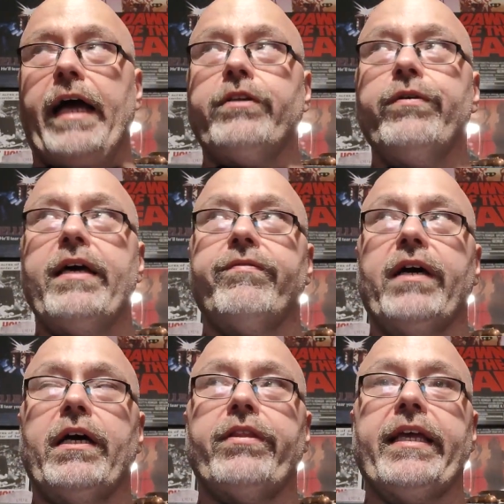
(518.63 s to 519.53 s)
I do have
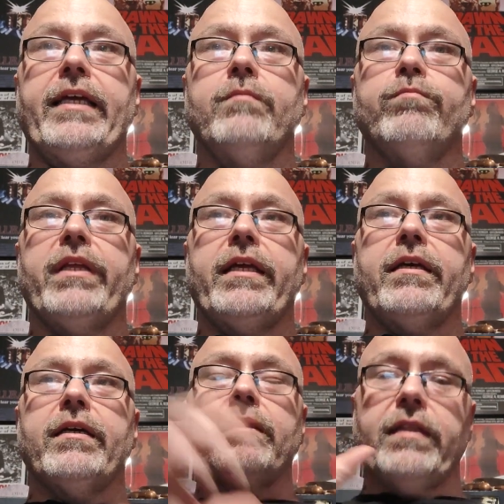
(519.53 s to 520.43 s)
uh, the,
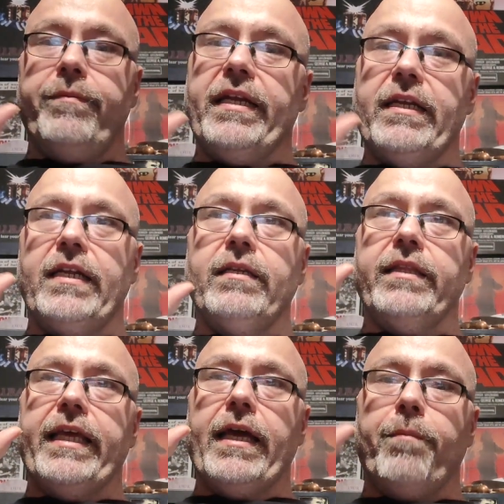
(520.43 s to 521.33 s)
the limited,
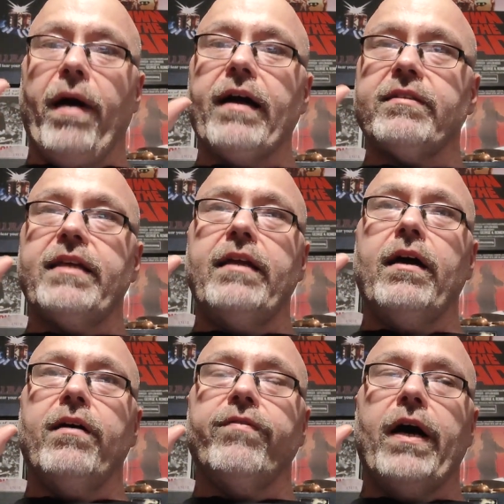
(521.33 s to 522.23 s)
the uh, box set
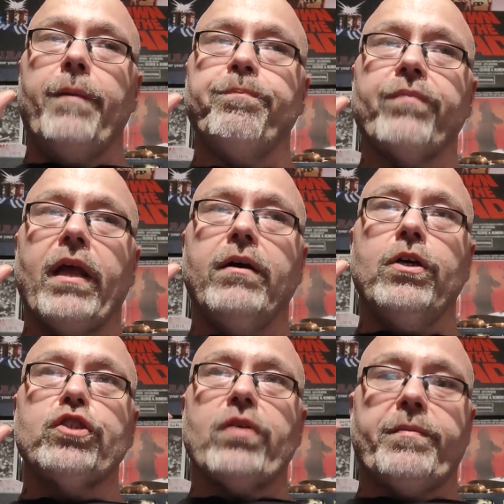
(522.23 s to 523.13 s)
of um,
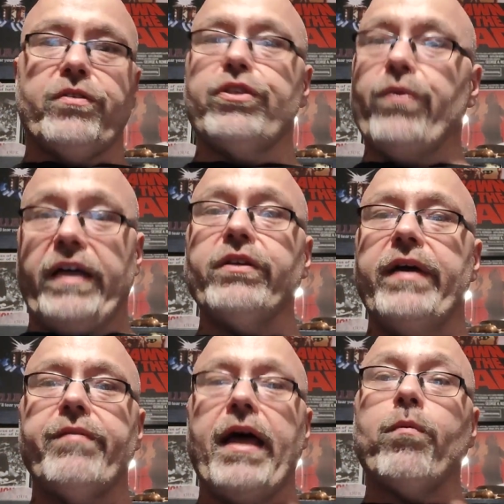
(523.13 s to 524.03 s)
Tremors 2. I do
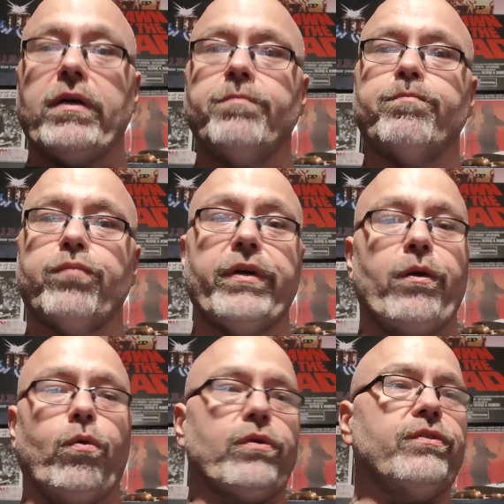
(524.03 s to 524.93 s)
have that one
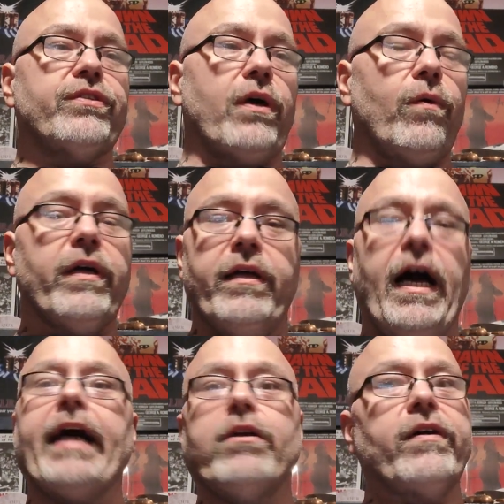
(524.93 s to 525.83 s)
pre ordered, so
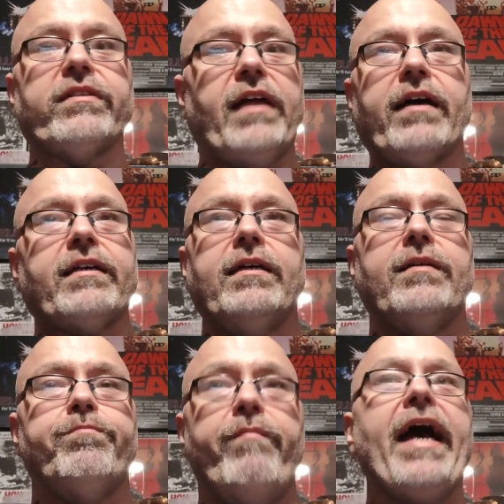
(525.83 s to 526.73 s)
I know it's not going
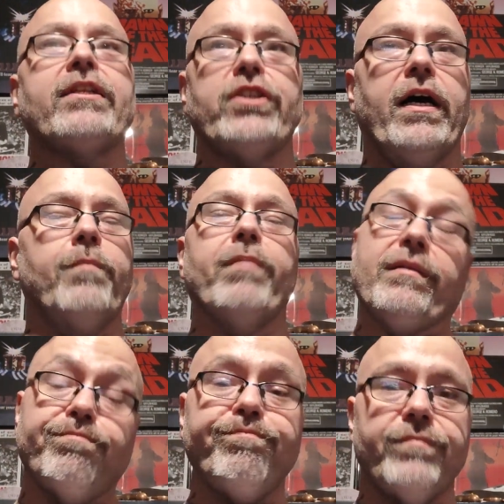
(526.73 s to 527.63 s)
to match up,
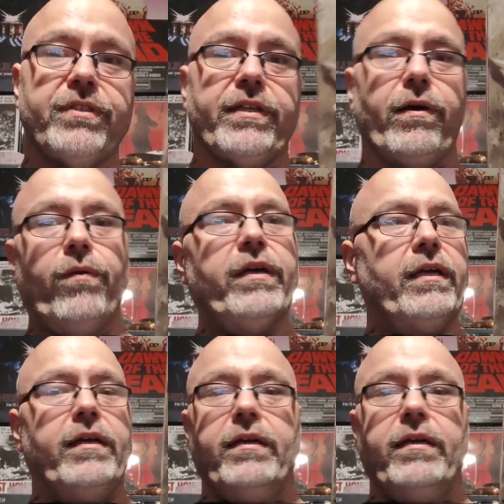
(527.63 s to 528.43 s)
but still.